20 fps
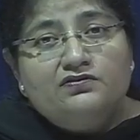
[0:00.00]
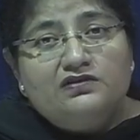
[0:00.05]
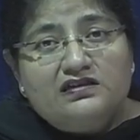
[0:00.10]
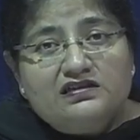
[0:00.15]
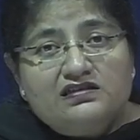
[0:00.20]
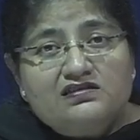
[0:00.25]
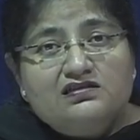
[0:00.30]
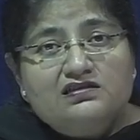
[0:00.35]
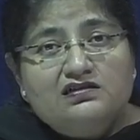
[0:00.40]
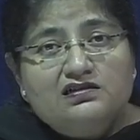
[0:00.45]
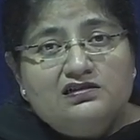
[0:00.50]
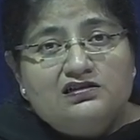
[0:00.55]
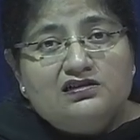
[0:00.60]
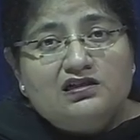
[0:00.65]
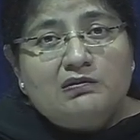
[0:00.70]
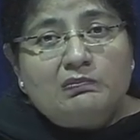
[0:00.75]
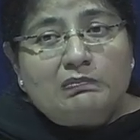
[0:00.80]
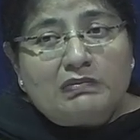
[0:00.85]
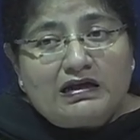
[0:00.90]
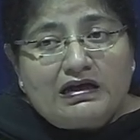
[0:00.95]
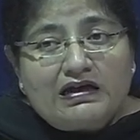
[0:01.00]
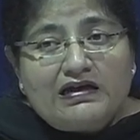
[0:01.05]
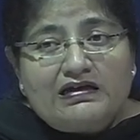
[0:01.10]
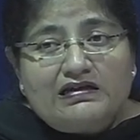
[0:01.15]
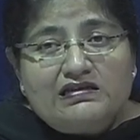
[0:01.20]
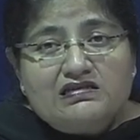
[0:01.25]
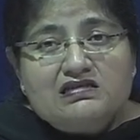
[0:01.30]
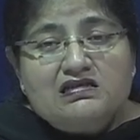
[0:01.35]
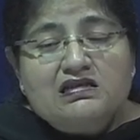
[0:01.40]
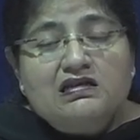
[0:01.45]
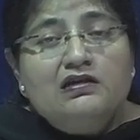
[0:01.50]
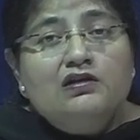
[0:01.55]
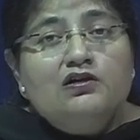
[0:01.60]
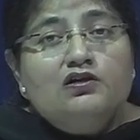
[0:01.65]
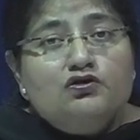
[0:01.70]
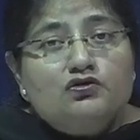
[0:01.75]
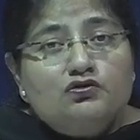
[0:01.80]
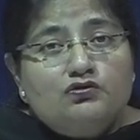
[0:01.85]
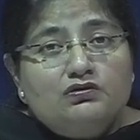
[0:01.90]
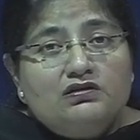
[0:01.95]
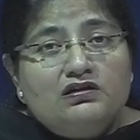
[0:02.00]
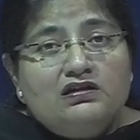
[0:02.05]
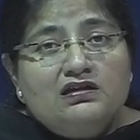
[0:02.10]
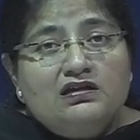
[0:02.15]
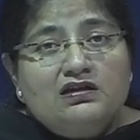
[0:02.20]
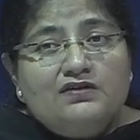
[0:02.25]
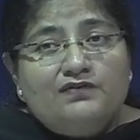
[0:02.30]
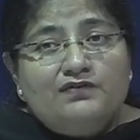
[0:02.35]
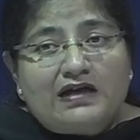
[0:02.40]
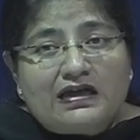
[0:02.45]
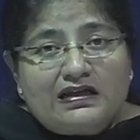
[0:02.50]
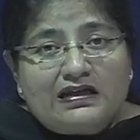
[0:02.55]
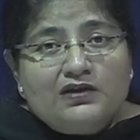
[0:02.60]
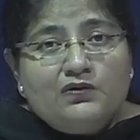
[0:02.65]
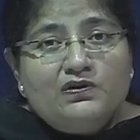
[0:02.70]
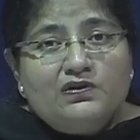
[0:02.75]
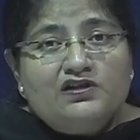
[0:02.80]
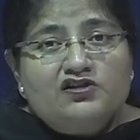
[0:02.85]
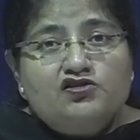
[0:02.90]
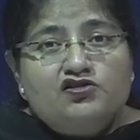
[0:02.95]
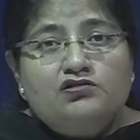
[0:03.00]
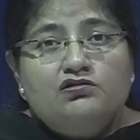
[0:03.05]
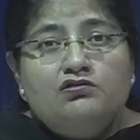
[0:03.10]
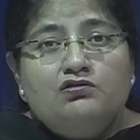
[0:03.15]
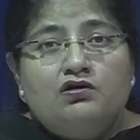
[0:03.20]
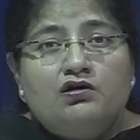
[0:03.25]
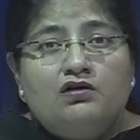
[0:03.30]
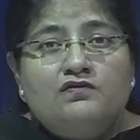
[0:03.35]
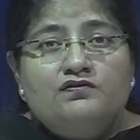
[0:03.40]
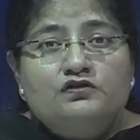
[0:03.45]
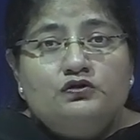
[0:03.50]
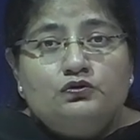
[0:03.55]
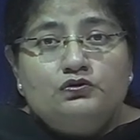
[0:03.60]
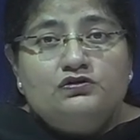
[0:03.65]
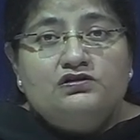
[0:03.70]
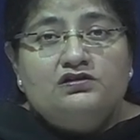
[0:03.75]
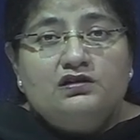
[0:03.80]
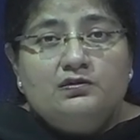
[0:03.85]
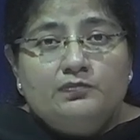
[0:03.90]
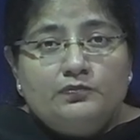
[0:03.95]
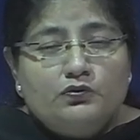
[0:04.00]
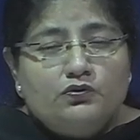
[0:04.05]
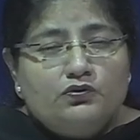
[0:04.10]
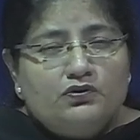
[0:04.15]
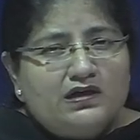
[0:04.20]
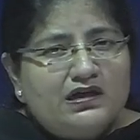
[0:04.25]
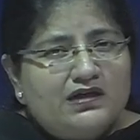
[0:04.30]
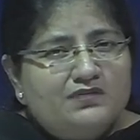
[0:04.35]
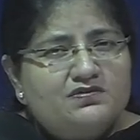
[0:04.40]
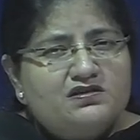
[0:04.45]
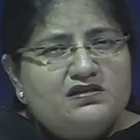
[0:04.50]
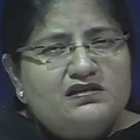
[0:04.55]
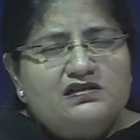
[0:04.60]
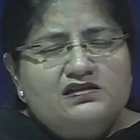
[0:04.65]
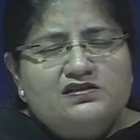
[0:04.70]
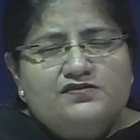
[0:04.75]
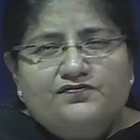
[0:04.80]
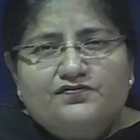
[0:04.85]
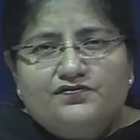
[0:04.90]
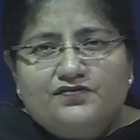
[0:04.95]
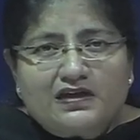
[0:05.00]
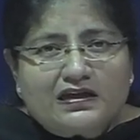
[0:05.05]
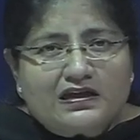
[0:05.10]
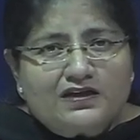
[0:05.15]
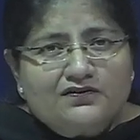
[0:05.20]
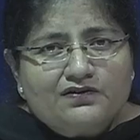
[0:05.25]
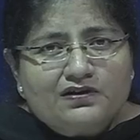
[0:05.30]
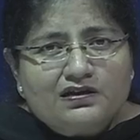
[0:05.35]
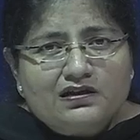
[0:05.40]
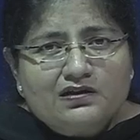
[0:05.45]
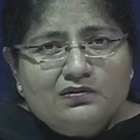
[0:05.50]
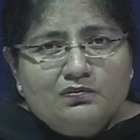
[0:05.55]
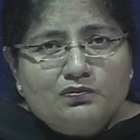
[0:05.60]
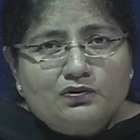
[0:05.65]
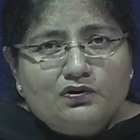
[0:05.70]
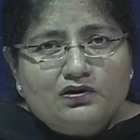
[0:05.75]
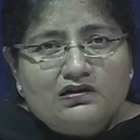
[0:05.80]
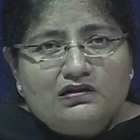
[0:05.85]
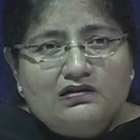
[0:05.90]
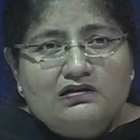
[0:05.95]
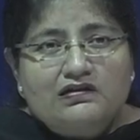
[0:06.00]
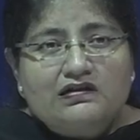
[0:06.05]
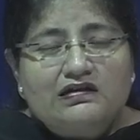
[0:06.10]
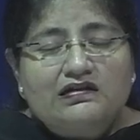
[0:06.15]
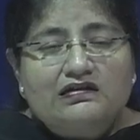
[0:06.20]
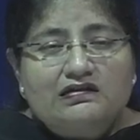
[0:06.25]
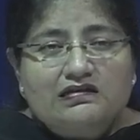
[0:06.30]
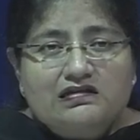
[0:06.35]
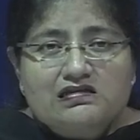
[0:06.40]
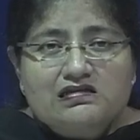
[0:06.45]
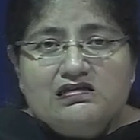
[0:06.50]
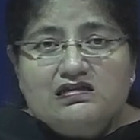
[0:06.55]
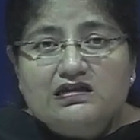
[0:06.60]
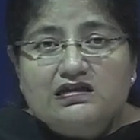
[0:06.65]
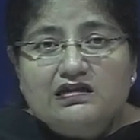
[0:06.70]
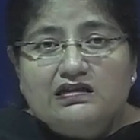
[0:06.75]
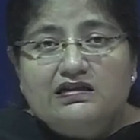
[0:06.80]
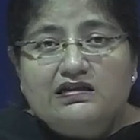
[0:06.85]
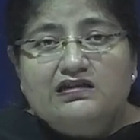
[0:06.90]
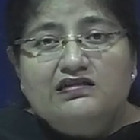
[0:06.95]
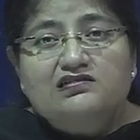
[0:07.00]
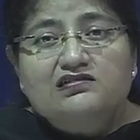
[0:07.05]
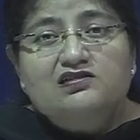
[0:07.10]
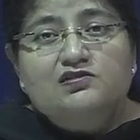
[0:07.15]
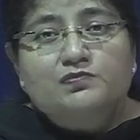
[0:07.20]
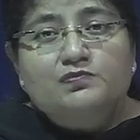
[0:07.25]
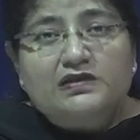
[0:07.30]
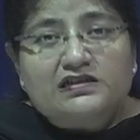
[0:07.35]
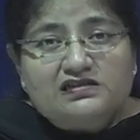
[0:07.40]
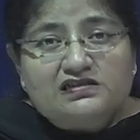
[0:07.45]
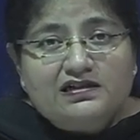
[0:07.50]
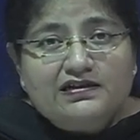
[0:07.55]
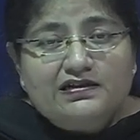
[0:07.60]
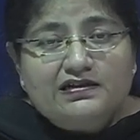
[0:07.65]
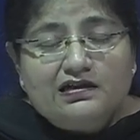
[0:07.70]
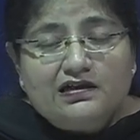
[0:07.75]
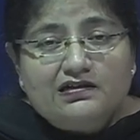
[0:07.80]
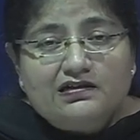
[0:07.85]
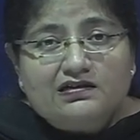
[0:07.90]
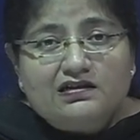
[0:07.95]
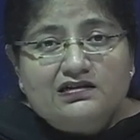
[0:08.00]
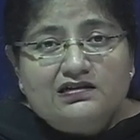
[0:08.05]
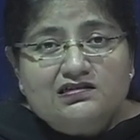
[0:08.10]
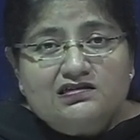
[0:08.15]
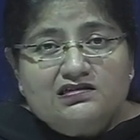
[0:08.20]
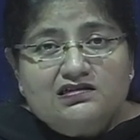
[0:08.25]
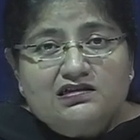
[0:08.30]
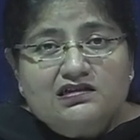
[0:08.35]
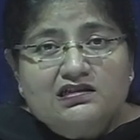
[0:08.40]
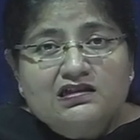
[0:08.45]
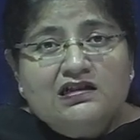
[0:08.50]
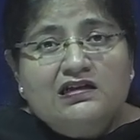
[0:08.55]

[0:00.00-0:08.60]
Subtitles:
research applies to the evaluation of social programs. It's very, very important in this day and age, especially in our country.